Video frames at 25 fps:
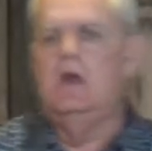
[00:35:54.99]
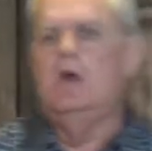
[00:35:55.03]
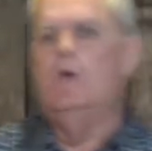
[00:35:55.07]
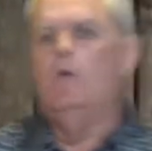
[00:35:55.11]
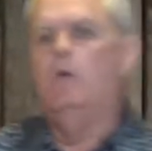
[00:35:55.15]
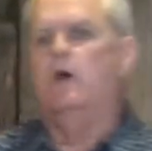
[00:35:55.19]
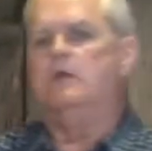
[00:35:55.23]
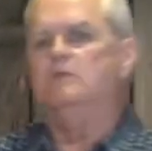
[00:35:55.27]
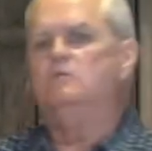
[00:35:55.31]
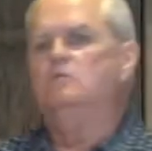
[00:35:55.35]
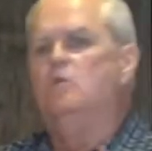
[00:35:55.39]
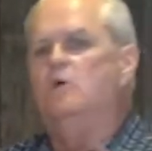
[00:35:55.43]

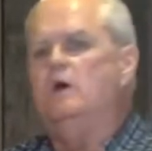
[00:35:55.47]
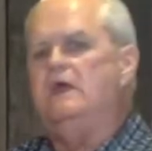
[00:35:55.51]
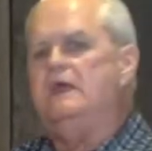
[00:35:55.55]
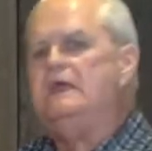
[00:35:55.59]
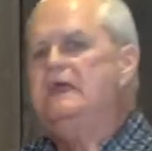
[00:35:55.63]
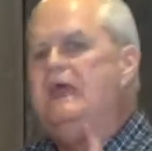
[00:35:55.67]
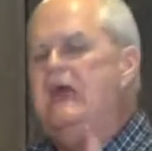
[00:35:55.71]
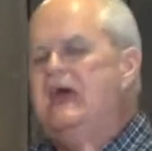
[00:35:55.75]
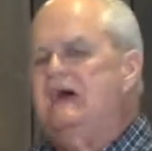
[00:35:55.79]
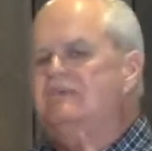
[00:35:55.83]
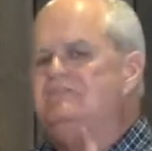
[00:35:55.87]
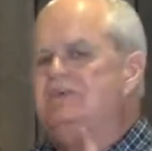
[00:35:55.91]
When
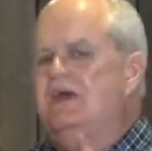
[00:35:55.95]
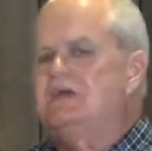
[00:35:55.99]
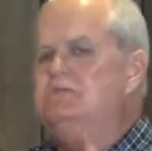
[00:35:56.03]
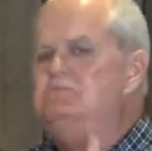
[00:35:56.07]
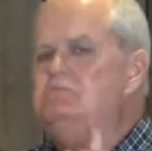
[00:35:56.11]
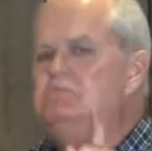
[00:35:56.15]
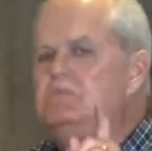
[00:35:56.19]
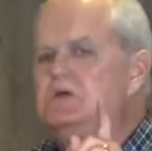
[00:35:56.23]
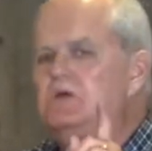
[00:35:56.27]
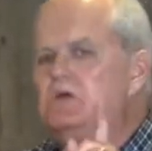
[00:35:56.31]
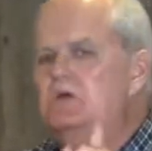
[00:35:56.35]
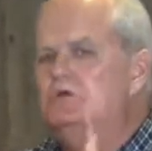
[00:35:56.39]
we have a
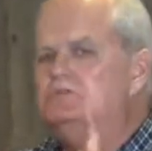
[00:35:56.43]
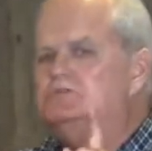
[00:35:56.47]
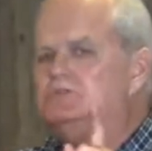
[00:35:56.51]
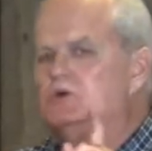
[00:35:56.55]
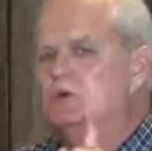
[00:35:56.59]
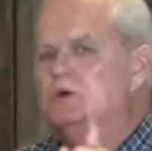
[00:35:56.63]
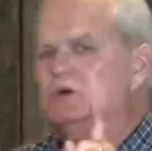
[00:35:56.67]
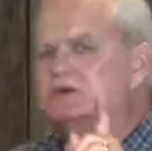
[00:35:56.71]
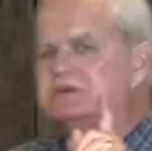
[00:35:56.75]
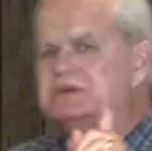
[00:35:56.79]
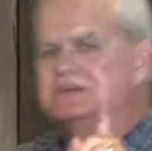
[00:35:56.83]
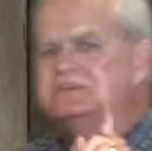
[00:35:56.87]

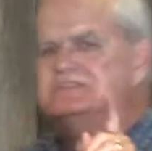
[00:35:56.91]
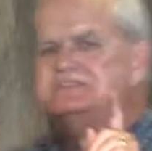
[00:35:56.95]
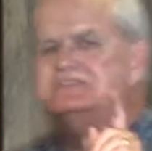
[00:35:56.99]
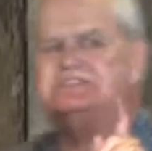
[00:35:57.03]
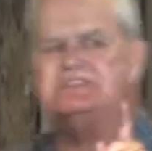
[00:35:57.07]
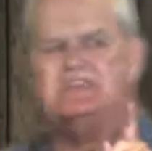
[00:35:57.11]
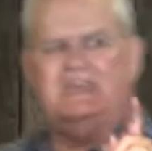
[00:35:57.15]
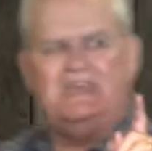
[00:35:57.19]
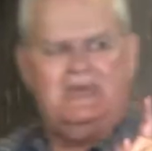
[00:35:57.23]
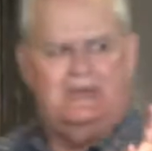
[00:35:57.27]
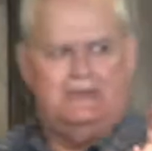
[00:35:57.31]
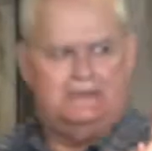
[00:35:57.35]
mutual
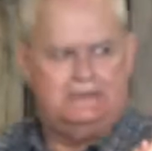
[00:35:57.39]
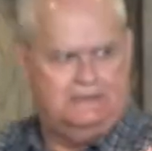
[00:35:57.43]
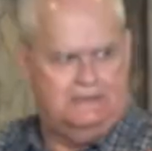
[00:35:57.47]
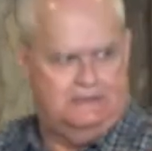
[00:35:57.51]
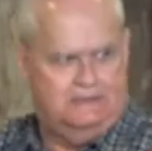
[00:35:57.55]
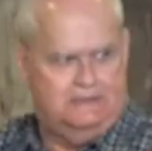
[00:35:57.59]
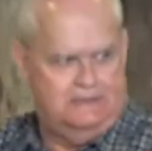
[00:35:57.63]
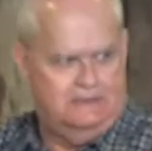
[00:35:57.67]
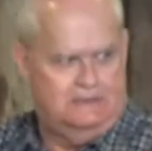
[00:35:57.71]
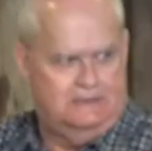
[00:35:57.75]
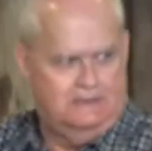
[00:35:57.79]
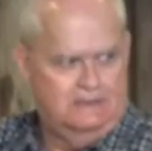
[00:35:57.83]
consent
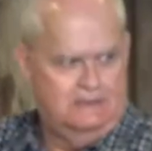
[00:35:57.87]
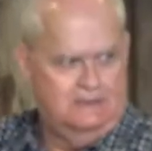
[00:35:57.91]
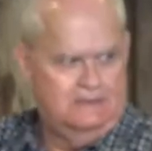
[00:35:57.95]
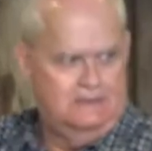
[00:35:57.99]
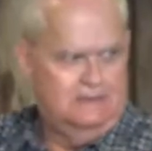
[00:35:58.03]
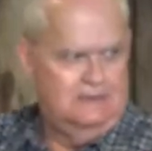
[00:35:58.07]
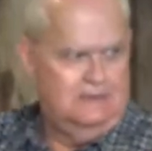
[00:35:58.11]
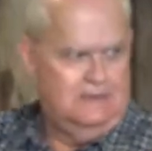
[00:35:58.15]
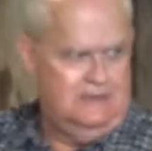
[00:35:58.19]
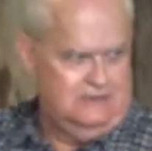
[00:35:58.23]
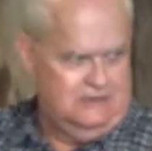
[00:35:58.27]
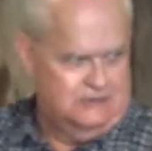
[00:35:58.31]

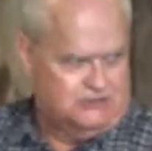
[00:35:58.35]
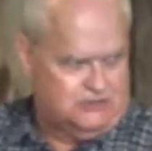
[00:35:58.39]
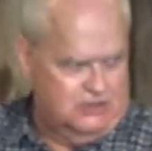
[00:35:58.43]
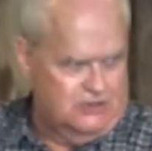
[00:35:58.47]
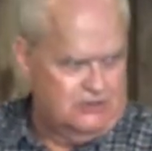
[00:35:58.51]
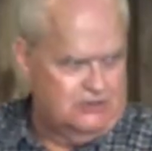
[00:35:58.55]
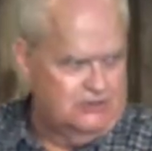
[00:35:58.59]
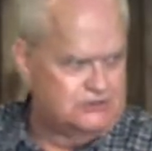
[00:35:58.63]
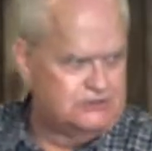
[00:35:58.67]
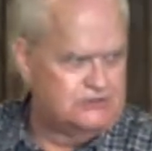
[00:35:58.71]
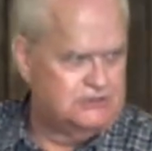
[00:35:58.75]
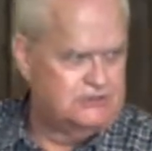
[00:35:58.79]
in the
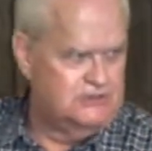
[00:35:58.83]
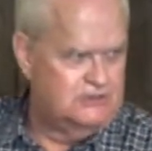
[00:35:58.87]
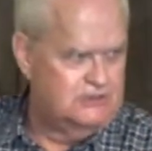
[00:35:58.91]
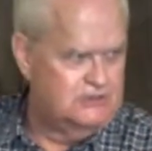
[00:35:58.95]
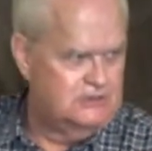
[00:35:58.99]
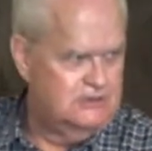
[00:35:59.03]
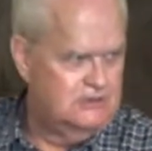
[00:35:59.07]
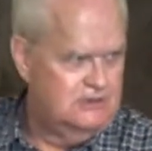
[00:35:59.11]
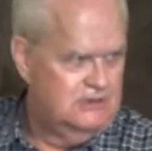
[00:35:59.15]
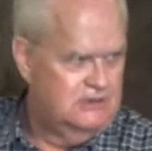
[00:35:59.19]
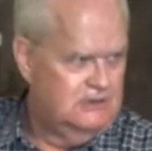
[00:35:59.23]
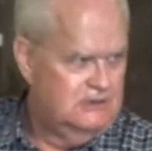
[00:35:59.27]
church,
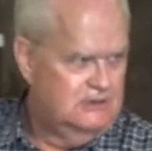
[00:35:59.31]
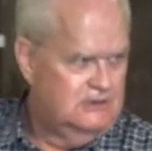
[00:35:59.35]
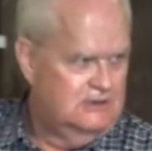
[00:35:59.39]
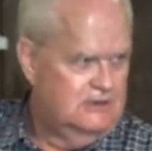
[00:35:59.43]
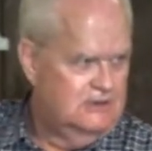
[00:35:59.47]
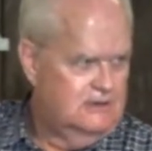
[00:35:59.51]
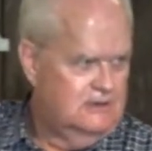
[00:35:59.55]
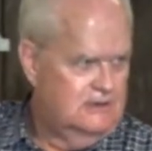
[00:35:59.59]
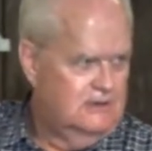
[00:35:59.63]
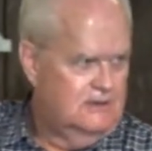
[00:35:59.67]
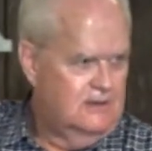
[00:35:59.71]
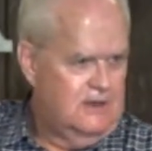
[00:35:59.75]

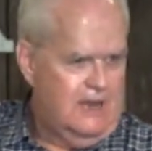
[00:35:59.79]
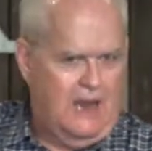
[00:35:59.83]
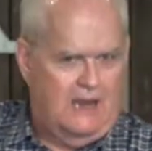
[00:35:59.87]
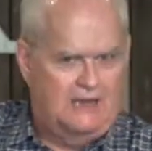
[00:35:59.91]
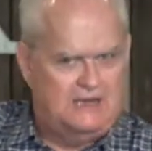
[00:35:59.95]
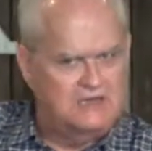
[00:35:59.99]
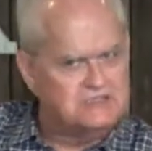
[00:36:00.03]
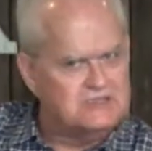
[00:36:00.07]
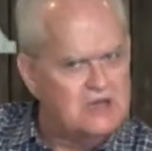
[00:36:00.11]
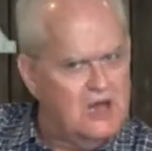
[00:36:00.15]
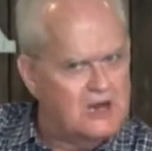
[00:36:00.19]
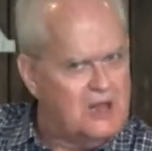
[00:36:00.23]
and
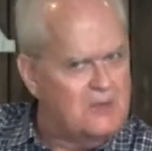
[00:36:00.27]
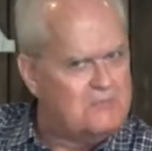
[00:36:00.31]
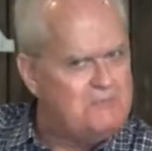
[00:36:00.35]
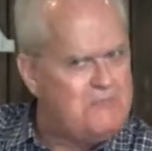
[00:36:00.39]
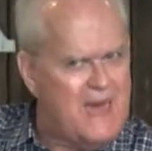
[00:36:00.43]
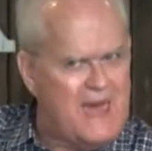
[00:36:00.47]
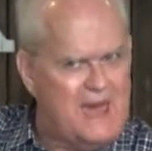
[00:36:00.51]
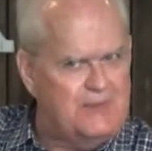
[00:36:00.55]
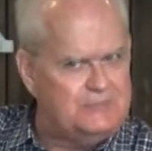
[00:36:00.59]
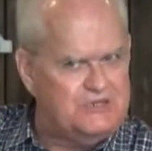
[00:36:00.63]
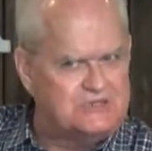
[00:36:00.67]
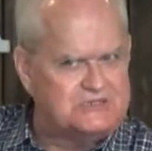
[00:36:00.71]
it's not a
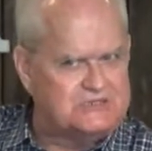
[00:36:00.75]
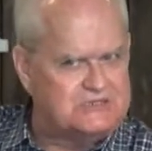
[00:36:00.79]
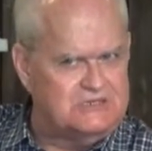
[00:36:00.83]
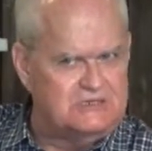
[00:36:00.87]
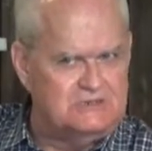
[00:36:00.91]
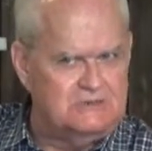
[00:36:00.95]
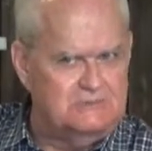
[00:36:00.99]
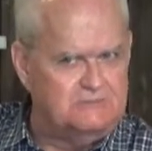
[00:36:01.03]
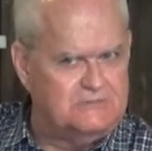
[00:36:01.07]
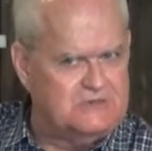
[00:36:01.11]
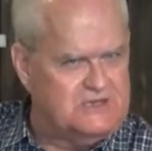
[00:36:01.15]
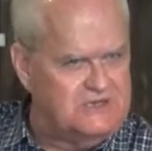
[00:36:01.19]
Baptist
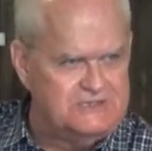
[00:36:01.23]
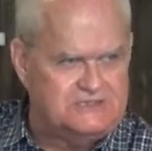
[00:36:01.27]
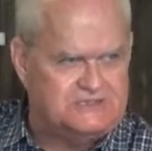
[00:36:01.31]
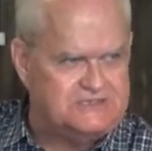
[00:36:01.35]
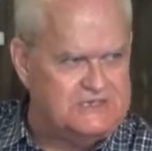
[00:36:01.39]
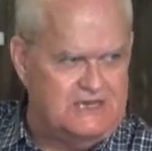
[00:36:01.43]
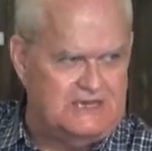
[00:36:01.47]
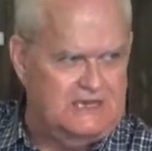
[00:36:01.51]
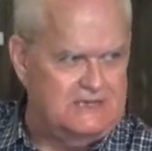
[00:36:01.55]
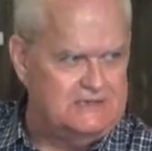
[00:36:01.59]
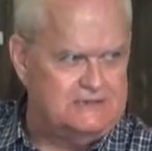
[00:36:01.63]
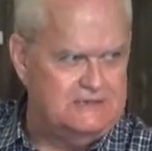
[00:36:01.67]

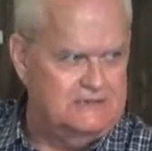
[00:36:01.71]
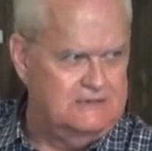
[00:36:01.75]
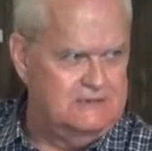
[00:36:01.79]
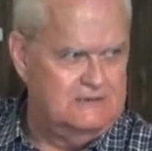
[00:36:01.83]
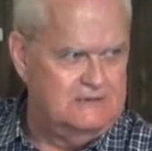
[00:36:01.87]
consent,